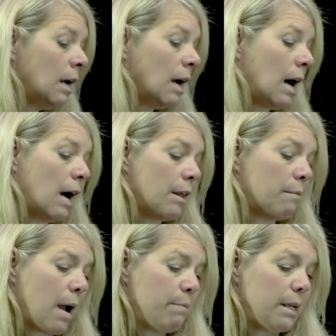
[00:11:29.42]
Uh, there
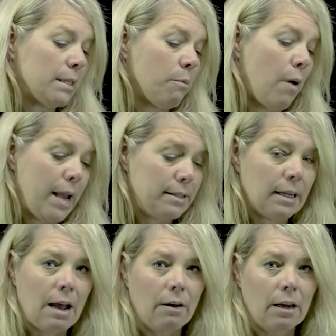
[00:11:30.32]
might be some ways to
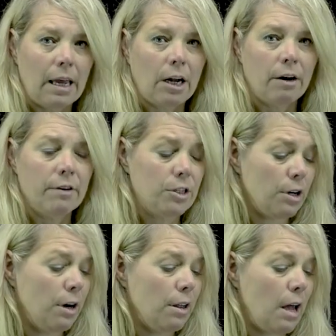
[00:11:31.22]
calculate
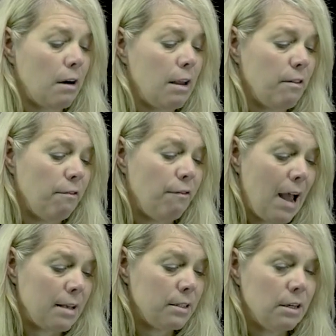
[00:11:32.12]
curvature that are even
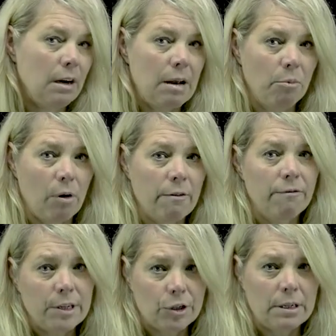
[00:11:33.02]
faster and more
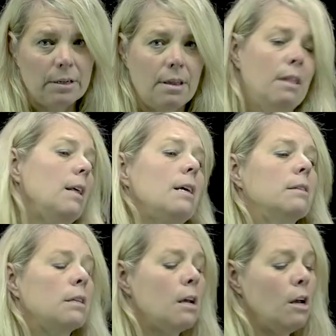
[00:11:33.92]
efficient than
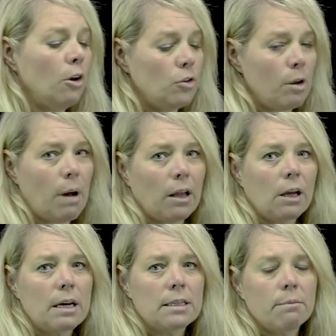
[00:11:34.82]
this. So you might
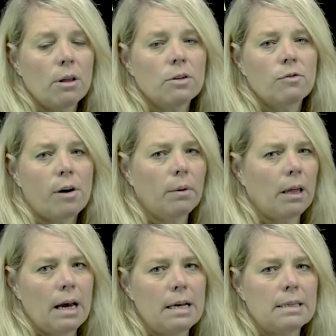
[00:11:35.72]
look at some of those
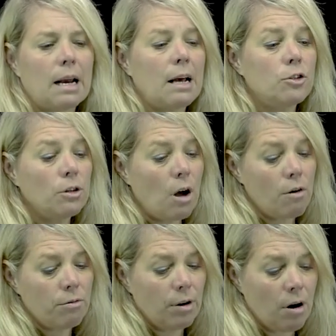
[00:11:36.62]
formulas and as you go
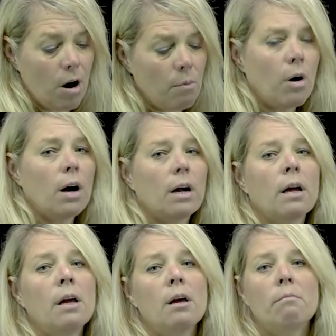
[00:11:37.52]
through your homework,
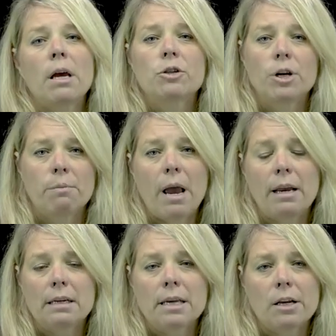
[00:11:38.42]
make sure you're
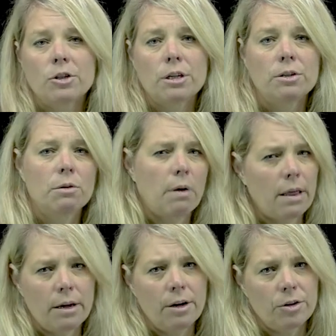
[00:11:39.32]
paying attention to
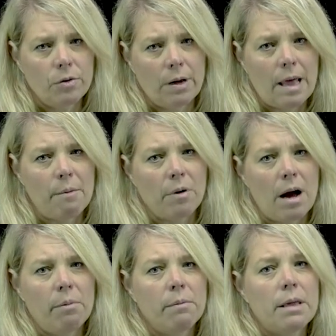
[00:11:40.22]
whether you're doing that
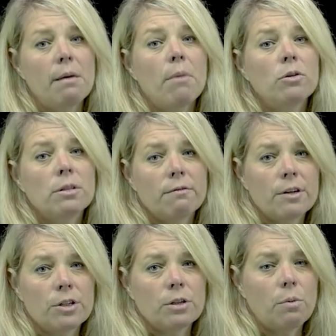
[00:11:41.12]
problem in the most
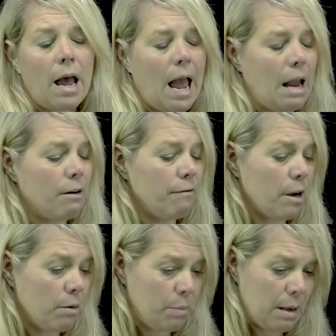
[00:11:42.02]
efficient way or if
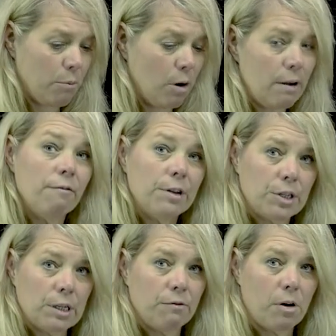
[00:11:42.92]
there would be a more
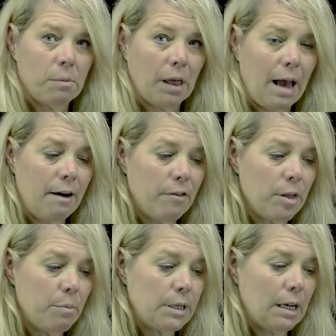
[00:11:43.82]
efficient formula for
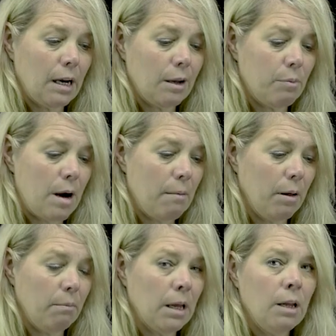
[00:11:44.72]
the particular
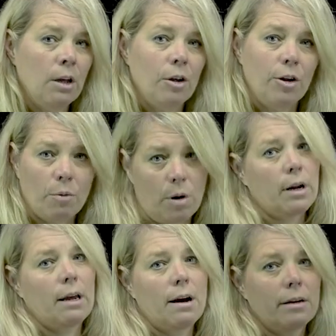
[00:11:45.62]
problem you're
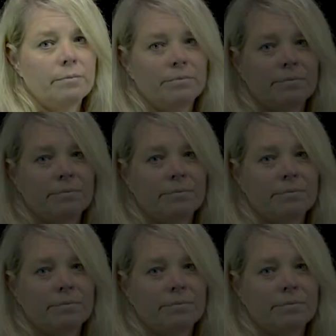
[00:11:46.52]
working on.